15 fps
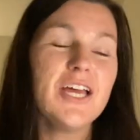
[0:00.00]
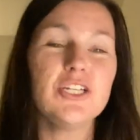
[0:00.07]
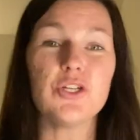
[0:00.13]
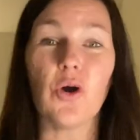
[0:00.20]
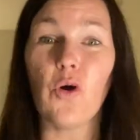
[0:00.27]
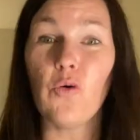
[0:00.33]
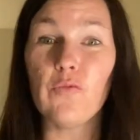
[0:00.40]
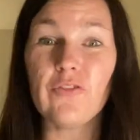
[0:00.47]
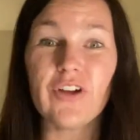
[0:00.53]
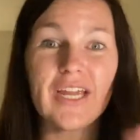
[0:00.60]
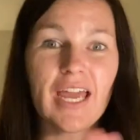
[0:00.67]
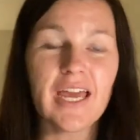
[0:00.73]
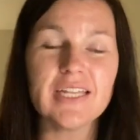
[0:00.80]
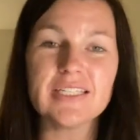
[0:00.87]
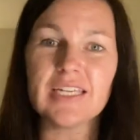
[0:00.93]
Don't
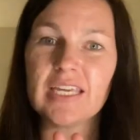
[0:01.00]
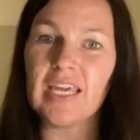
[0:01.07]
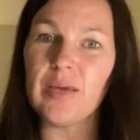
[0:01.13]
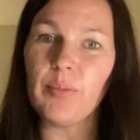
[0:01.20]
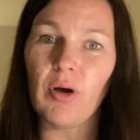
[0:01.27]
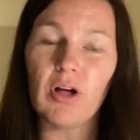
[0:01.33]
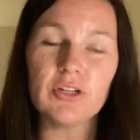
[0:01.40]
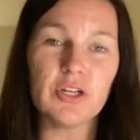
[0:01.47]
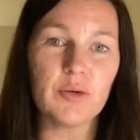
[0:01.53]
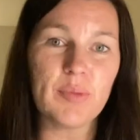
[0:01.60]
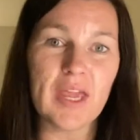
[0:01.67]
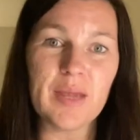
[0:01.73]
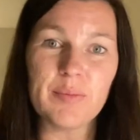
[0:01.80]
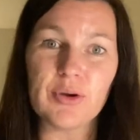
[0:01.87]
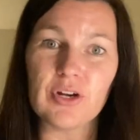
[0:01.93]
forget to keep all your
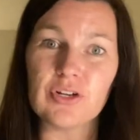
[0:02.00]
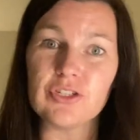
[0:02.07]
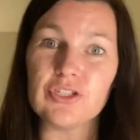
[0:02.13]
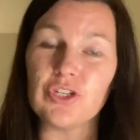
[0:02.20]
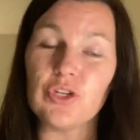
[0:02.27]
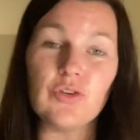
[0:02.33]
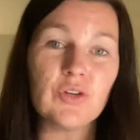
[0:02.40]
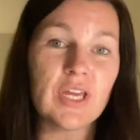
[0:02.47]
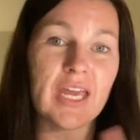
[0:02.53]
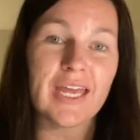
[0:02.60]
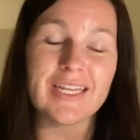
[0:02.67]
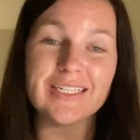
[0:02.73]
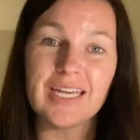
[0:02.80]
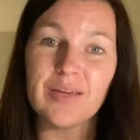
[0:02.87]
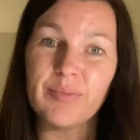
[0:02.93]
papers so you
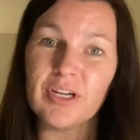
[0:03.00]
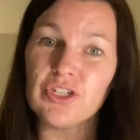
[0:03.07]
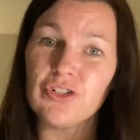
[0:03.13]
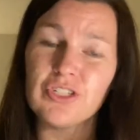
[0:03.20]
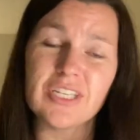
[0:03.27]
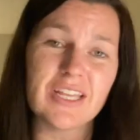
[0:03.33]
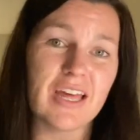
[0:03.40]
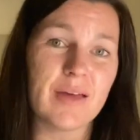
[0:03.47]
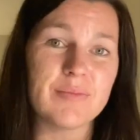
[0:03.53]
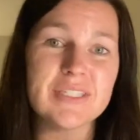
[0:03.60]
can take pictures of them,